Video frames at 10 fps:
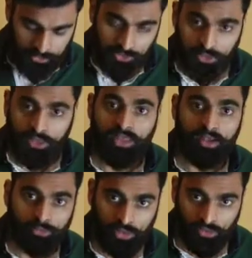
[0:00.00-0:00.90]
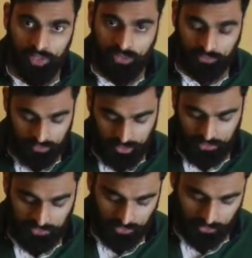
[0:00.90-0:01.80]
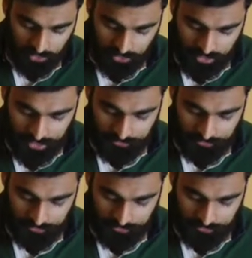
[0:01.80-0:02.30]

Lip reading: You can then put that into your